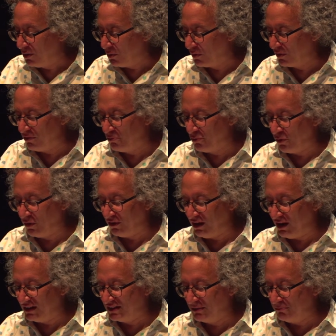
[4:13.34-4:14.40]
or
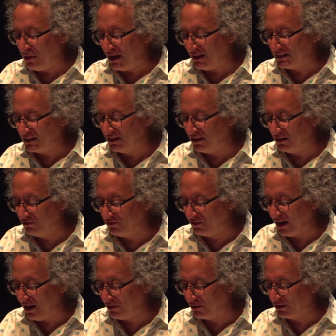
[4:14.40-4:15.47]
immortalize a basket of
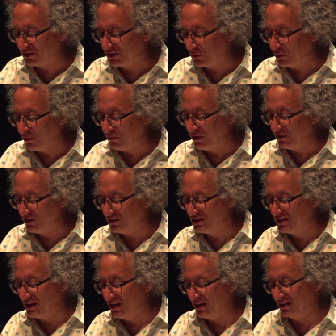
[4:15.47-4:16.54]
flowers or a pewter
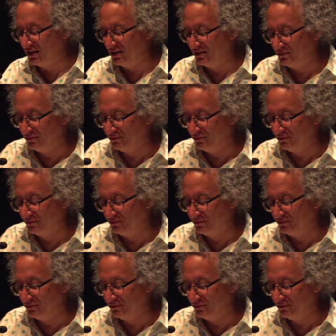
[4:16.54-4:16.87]
jug.